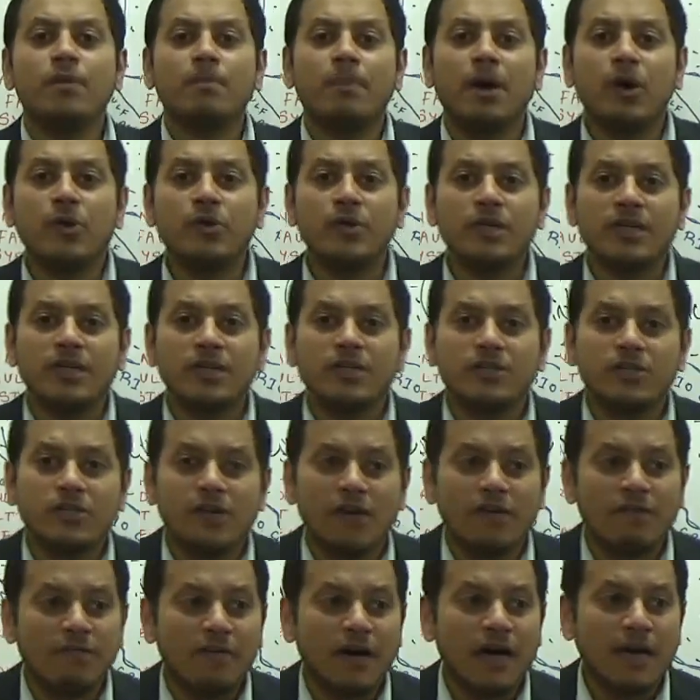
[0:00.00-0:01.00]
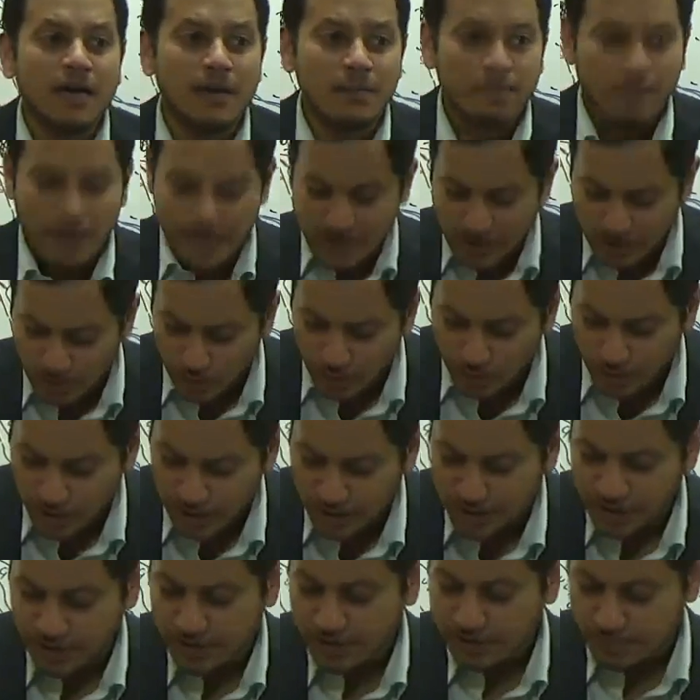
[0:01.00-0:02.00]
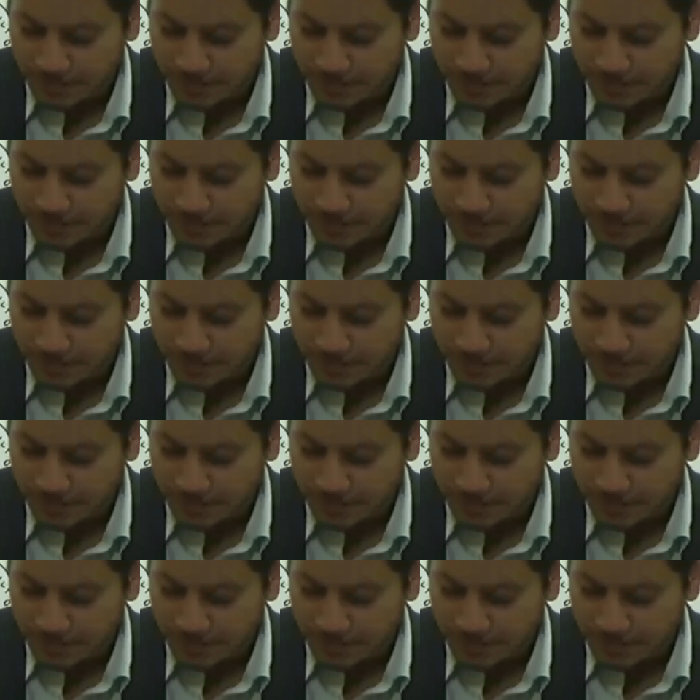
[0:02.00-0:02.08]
mountains of alpine origin.